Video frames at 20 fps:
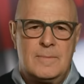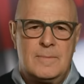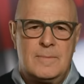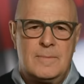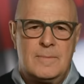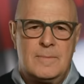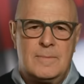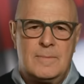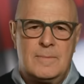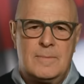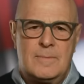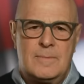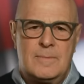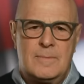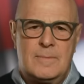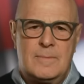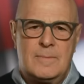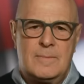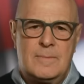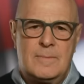
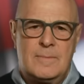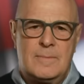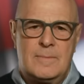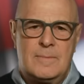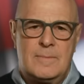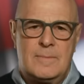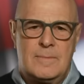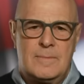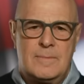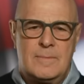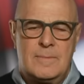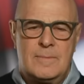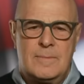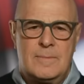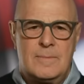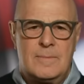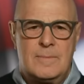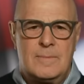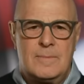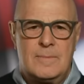
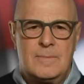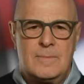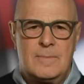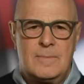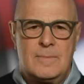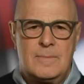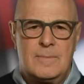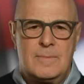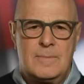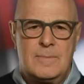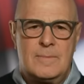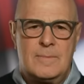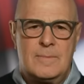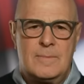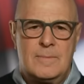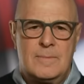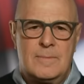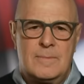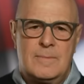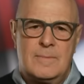
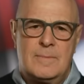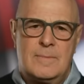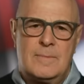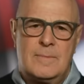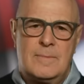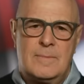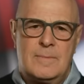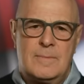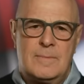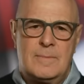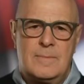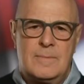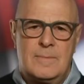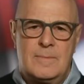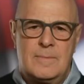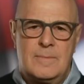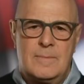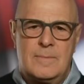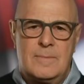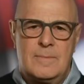
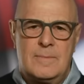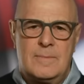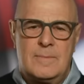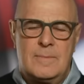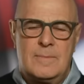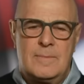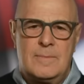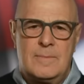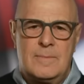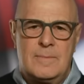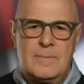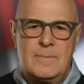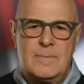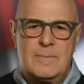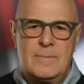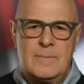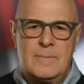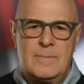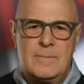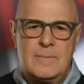
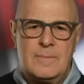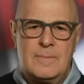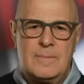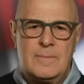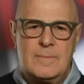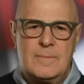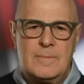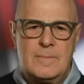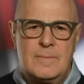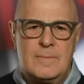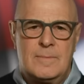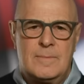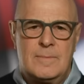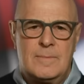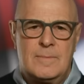[no speech]